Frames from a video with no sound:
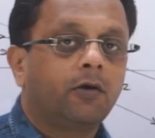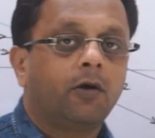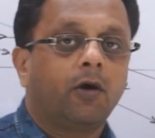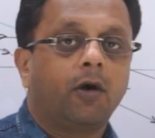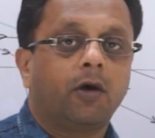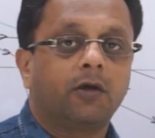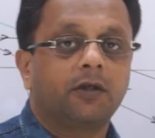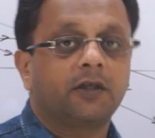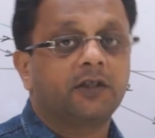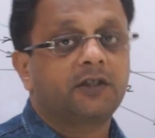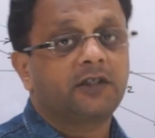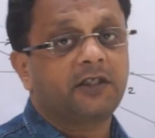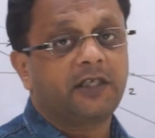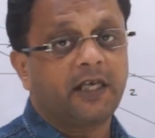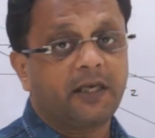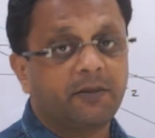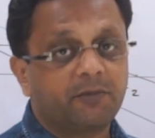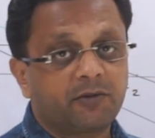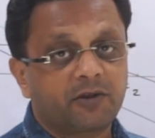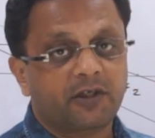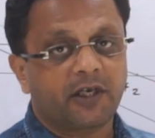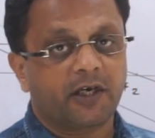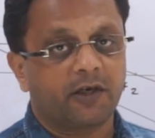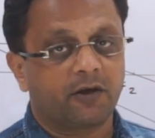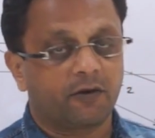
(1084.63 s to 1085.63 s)
on the same
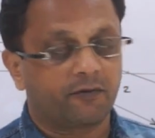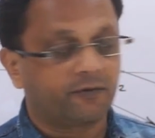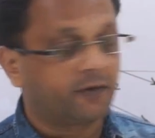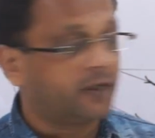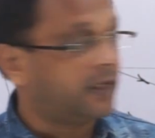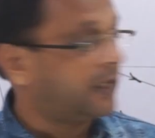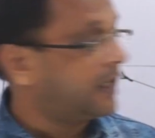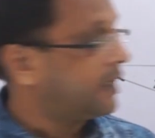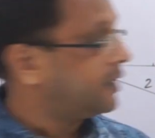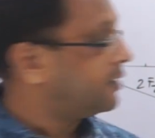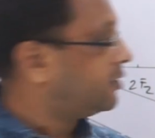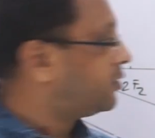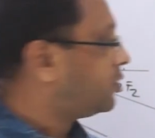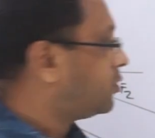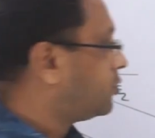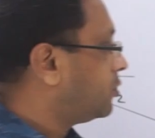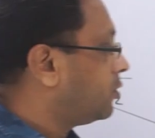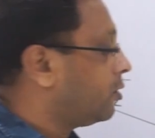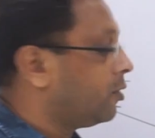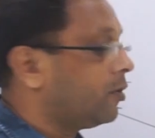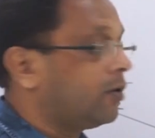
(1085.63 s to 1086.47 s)
side of the lens